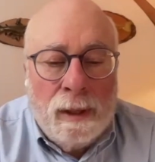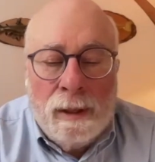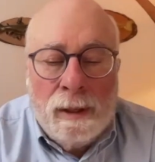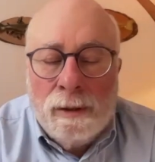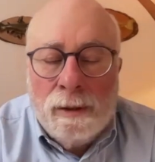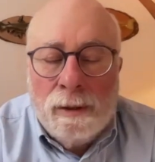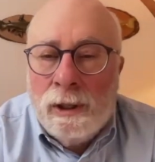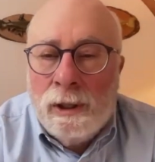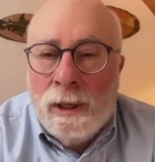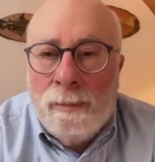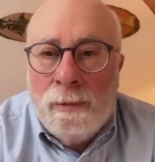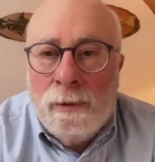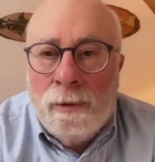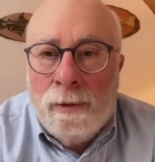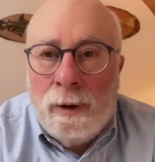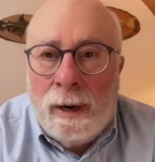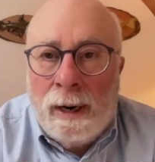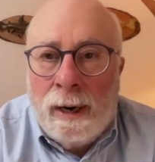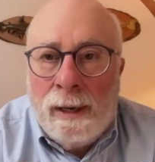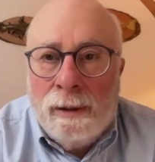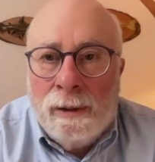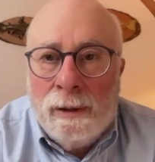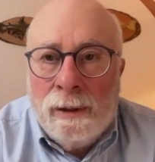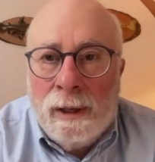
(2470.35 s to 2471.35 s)
Some
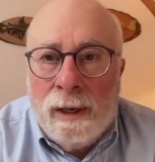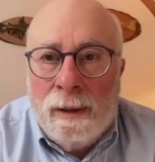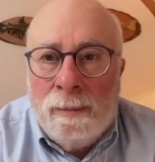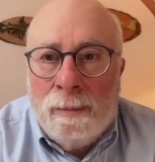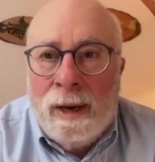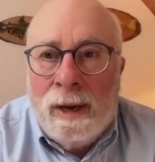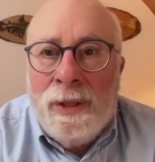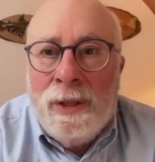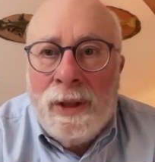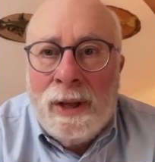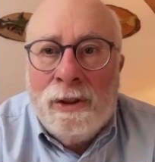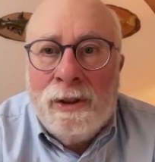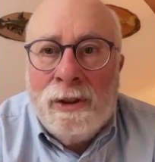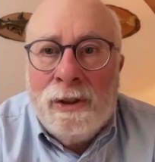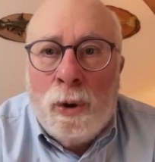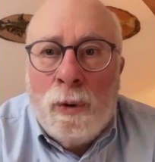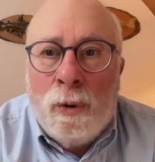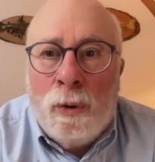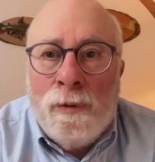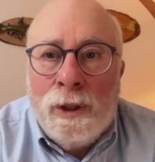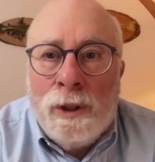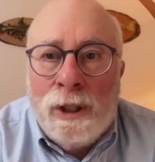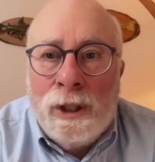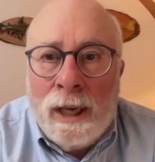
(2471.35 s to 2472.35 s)
around. I mean, I think it's
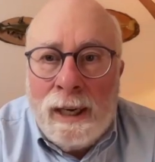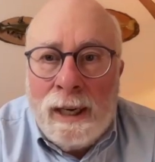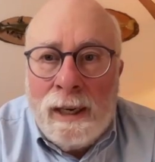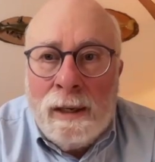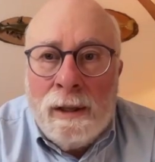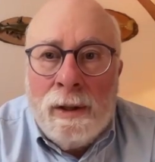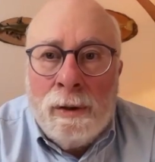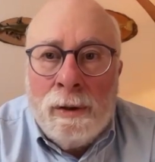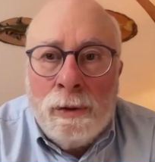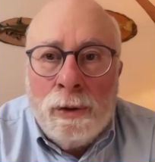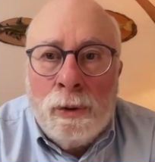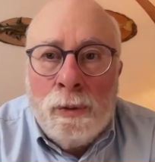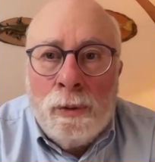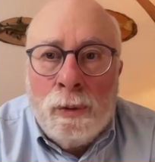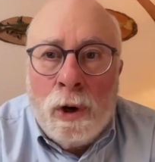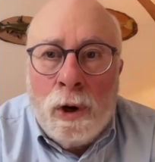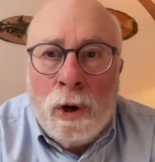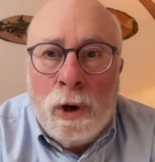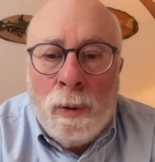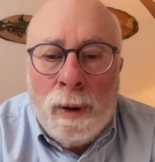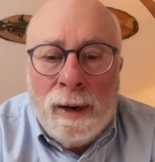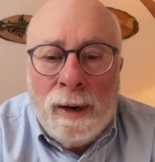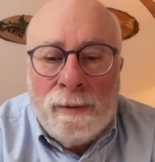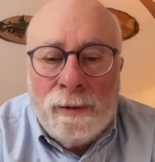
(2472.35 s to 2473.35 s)
overstated those who
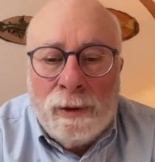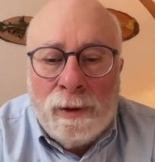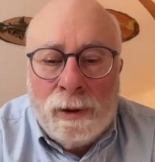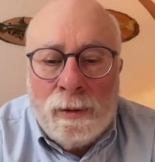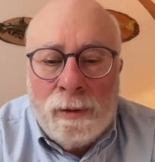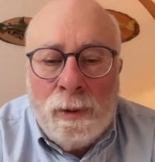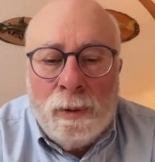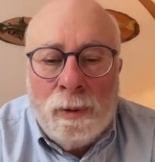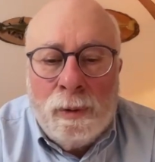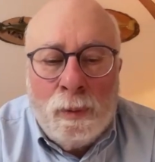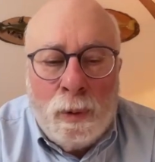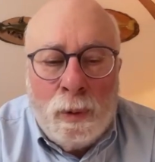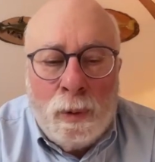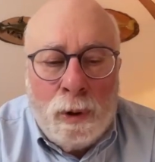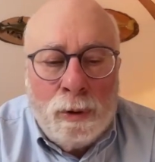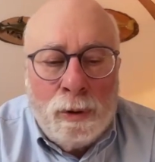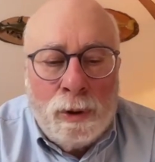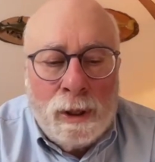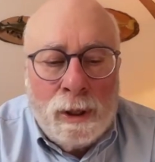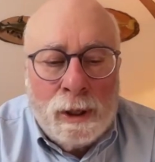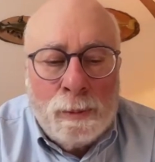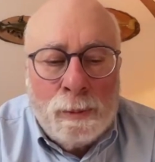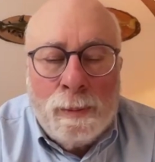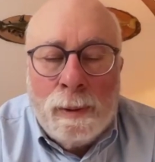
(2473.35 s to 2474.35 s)
go after quote wokeness,